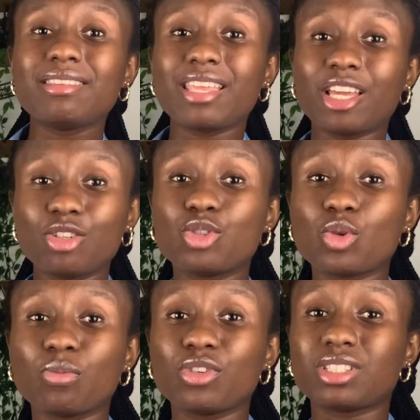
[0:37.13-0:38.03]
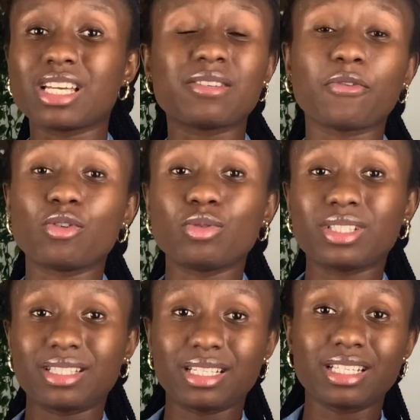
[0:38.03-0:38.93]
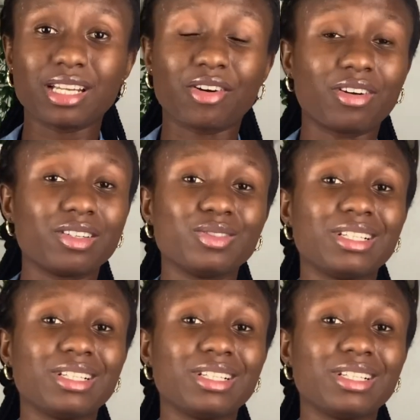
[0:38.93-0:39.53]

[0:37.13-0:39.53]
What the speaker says: thank you so much, guys, for always sticking around.